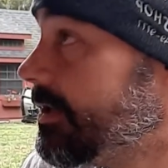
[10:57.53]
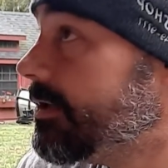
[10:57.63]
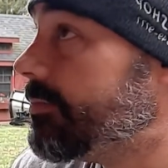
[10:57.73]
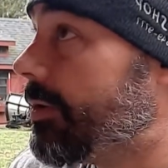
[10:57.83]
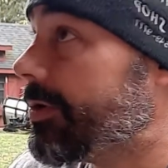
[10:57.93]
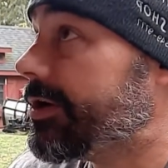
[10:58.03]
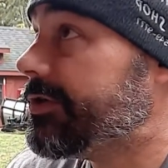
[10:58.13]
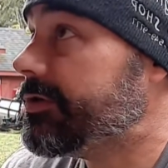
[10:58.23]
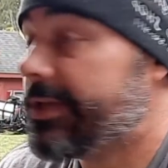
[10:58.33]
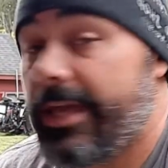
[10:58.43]
but we're going to
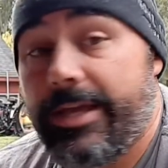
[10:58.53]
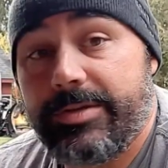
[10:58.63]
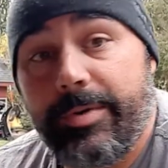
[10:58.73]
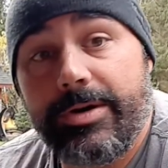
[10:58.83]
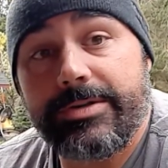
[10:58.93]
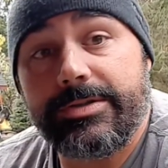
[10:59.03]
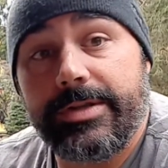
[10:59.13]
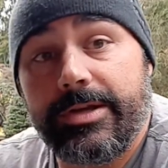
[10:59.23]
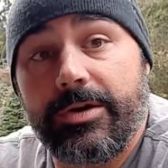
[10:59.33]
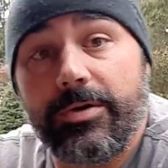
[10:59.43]
do the cage bars so
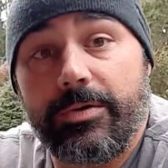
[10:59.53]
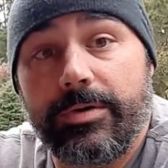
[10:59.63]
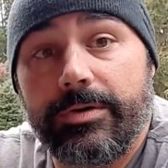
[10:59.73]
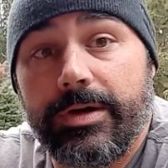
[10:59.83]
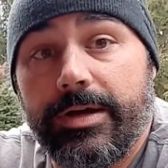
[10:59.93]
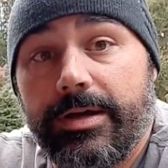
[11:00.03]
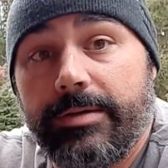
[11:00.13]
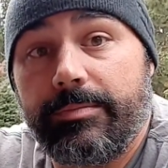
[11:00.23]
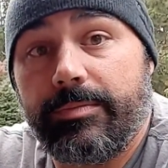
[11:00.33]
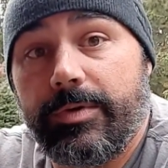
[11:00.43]
they go
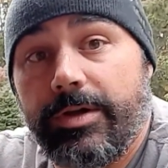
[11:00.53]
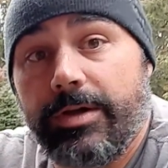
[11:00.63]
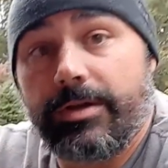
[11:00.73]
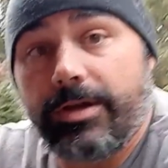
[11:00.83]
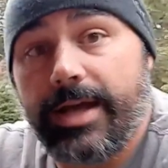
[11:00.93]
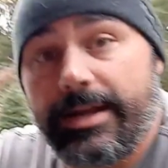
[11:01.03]
kind of